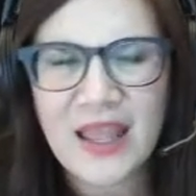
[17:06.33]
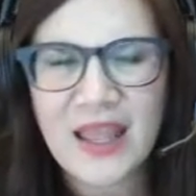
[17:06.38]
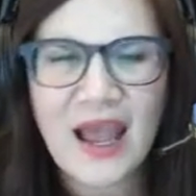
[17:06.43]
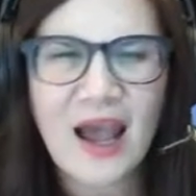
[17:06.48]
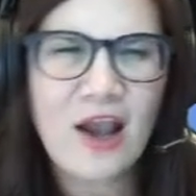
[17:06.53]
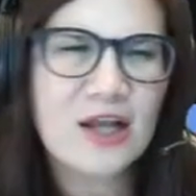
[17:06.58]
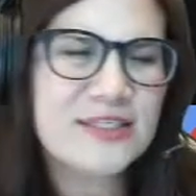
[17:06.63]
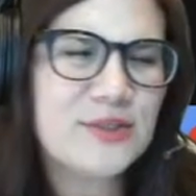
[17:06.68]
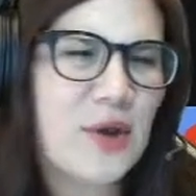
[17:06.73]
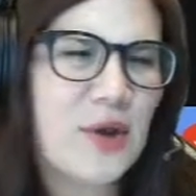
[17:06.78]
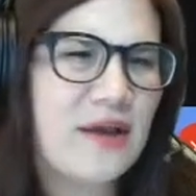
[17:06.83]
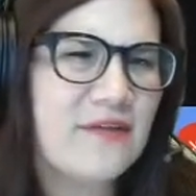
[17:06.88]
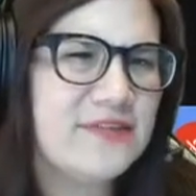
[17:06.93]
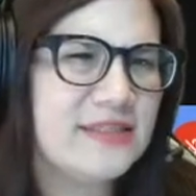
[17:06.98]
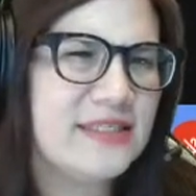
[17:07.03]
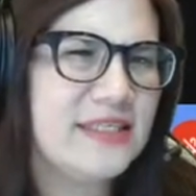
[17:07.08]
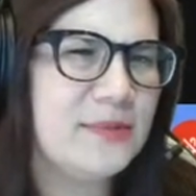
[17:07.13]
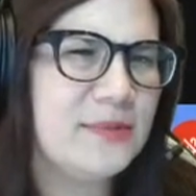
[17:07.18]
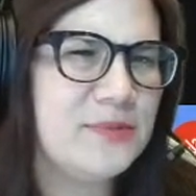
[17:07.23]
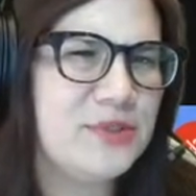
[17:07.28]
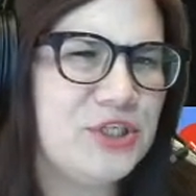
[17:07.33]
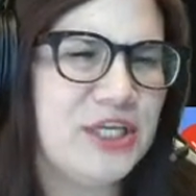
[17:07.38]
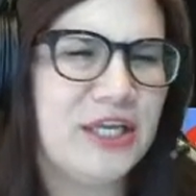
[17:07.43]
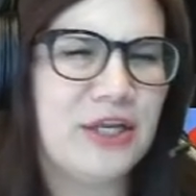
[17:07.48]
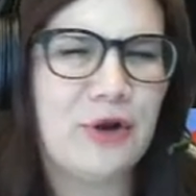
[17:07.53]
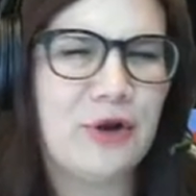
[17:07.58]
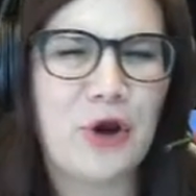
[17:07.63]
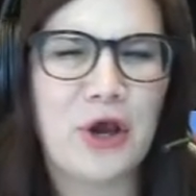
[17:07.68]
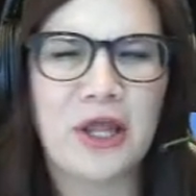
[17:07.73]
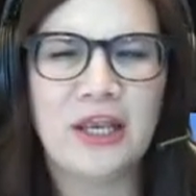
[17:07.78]
I also have a tip
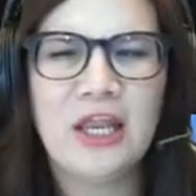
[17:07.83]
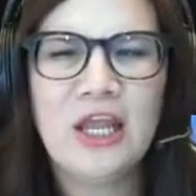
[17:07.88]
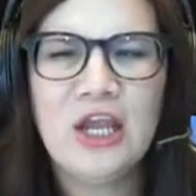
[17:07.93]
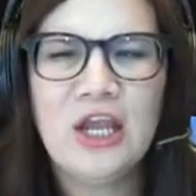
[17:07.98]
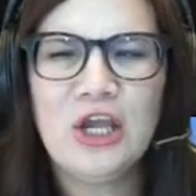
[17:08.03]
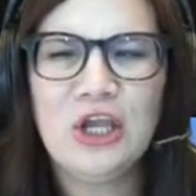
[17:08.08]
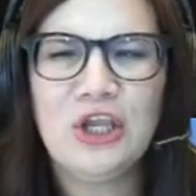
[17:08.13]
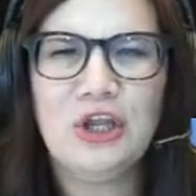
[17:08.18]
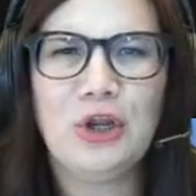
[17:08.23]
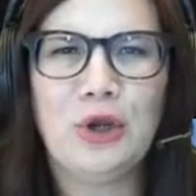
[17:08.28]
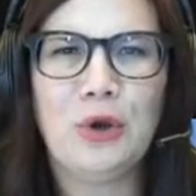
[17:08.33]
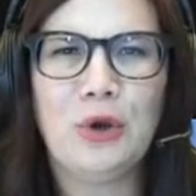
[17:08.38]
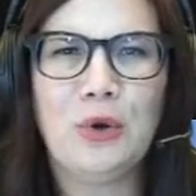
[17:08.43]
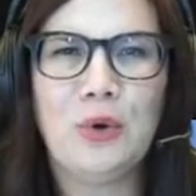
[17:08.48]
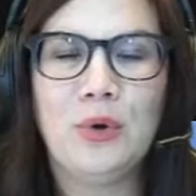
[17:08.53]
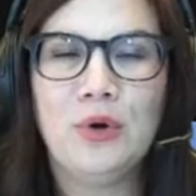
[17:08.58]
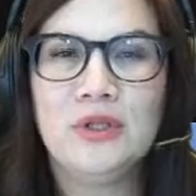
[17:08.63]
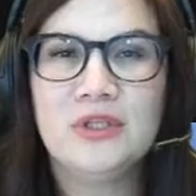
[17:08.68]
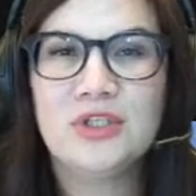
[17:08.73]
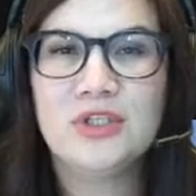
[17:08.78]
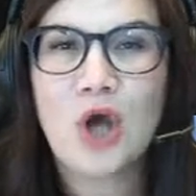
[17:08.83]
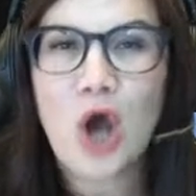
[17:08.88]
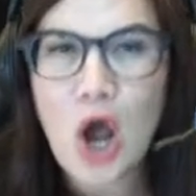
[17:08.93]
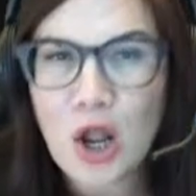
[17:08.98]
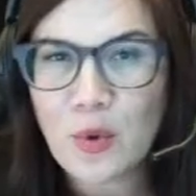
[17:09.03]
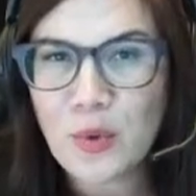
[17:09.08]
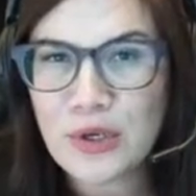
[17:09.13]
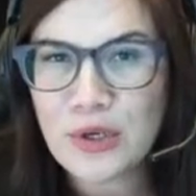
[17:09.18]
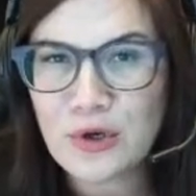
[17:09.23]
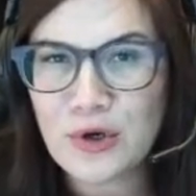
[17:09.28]
sheet on, you know,
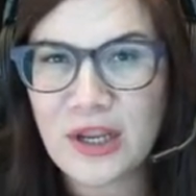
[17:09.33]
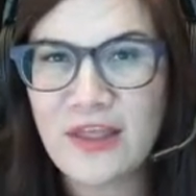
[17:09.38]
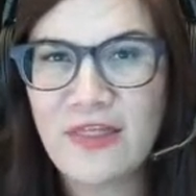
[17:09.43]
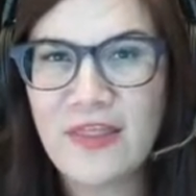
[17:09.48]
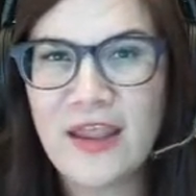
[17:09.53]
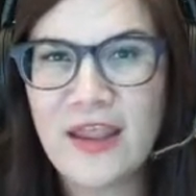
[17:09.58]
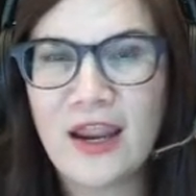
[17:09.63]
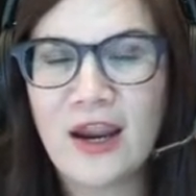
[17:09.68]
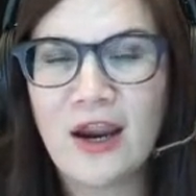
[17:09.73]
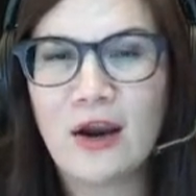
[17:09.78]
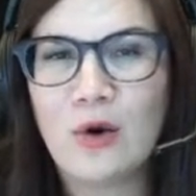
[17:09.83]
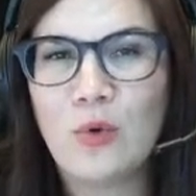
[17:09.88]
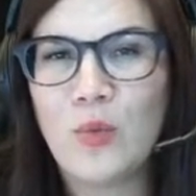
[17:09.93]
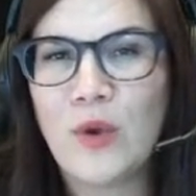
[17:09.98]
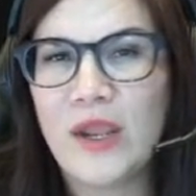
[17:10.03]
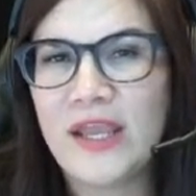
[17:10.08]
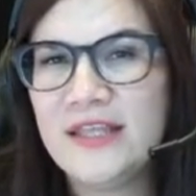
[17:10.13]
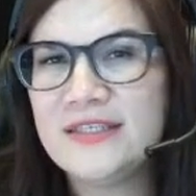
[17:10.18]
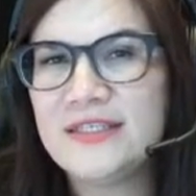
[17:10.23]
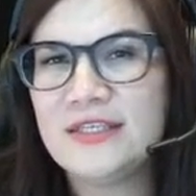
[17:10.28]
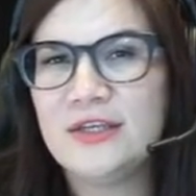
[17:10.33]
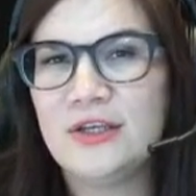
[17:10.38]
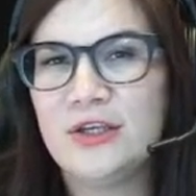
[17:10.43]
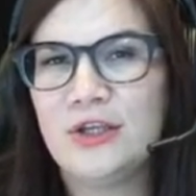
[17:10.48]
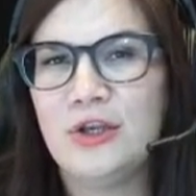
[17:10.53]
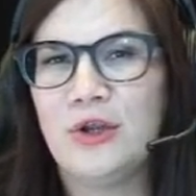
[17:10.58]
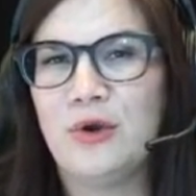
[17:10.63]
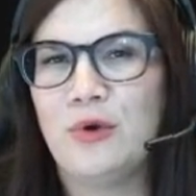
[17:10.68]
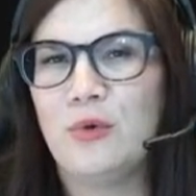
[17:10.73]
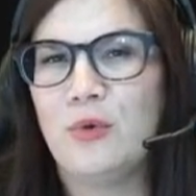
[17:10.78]
talk when you're in there, ways to,
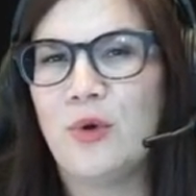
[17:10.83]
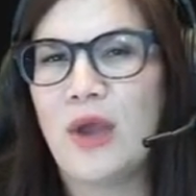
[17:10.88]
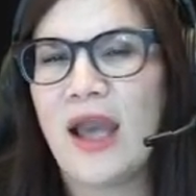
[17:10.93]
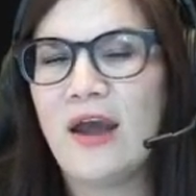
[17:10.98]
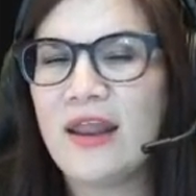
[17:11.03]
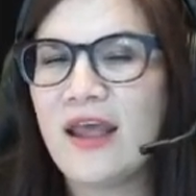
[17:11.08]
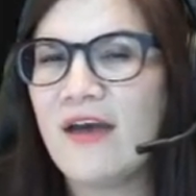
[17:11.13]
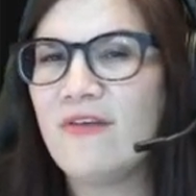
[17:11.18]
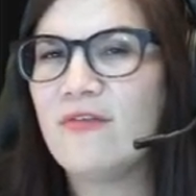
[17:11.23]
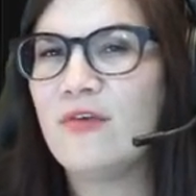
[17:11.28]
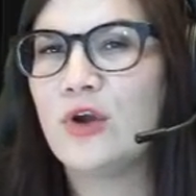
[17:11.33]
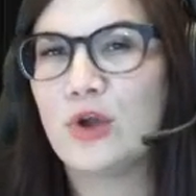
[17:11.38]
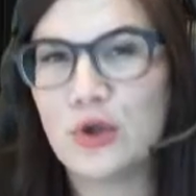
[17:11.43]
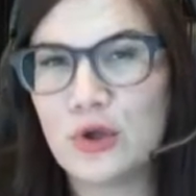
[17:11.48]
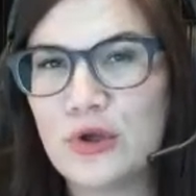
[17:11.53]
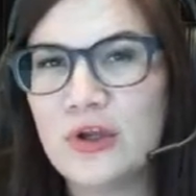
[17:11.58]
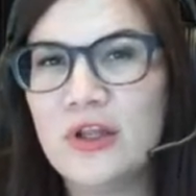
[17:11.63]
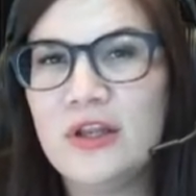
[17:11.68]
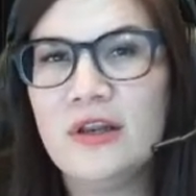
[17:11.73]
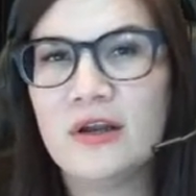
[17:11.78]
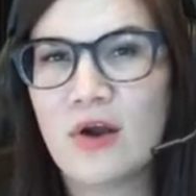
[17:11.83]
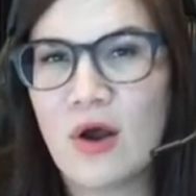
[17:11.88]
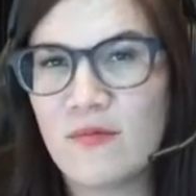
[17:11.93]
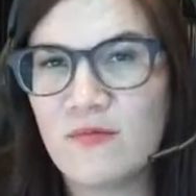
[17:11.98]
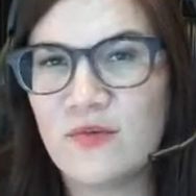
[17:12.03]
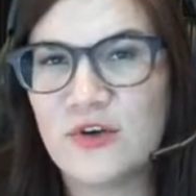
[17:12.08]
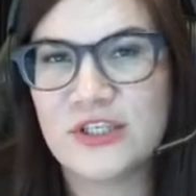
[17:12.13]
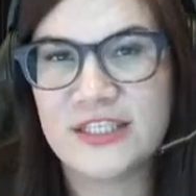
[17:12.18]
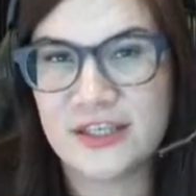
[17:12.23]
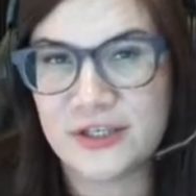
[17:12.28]
you know, how to have a good
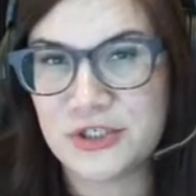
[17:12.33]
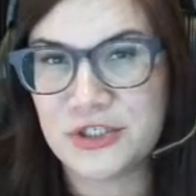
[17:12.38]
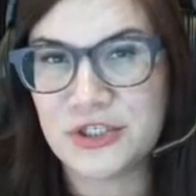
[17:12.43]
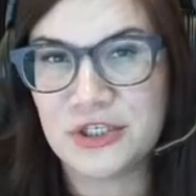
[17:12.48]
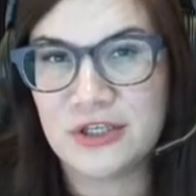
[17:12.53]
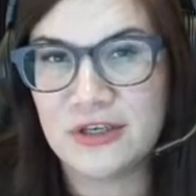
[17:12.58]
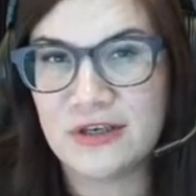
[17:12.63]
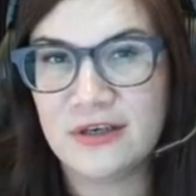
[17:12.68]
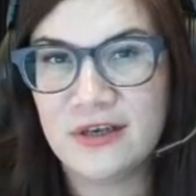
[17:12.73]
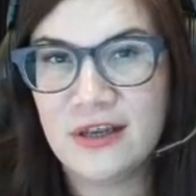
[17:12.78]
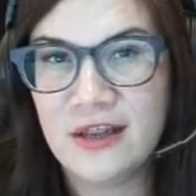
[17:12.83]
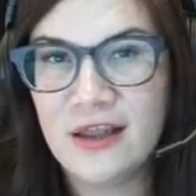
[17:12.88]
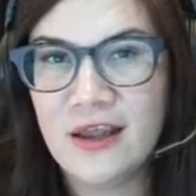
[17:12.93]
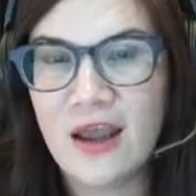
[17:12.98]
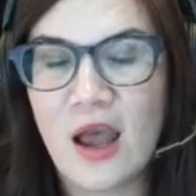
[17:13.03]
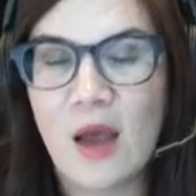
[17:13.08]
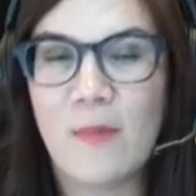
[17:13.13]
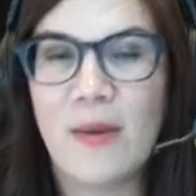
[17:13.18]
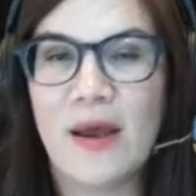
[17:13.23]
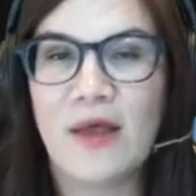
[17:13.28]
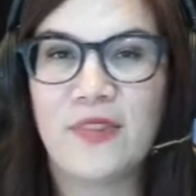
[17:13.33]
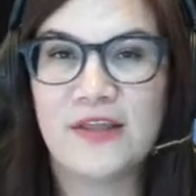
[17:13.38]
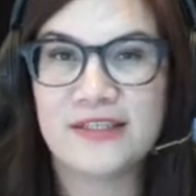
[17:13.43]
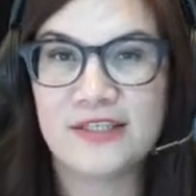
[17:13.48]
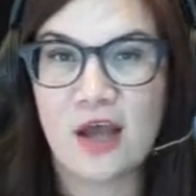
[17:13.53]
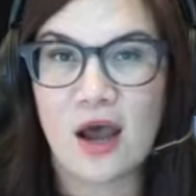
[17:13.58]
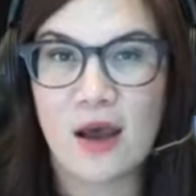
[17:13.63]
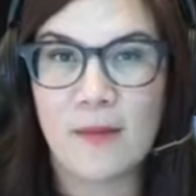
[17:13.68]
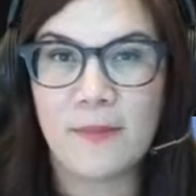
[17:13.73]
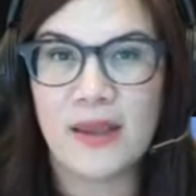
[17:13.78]
conversation about the
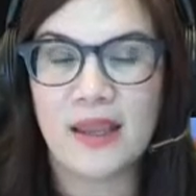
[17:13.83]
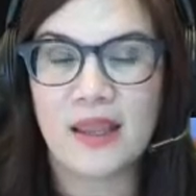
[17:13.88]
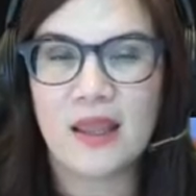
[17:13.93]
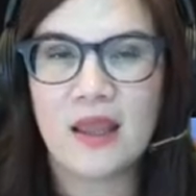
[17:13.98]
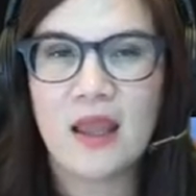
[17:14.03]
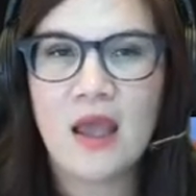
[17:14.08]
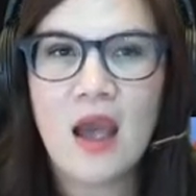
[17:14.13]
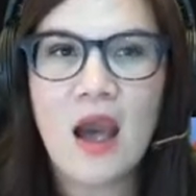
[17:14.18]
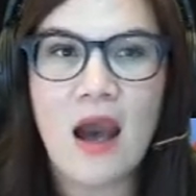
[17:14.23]
topic.